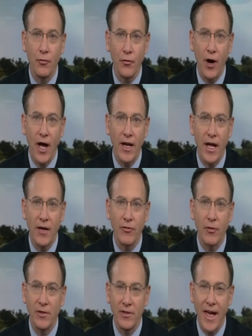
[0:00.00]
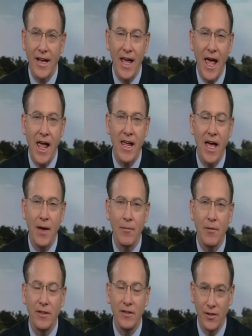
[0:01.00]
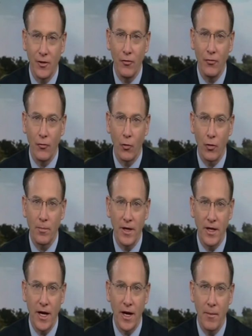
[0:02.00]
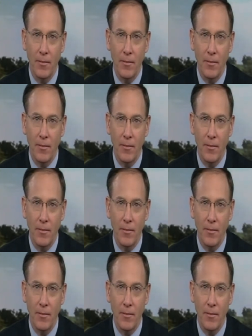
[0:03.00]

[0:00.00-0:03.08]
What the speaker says: Friday from 10 a.m. until 4 p.m.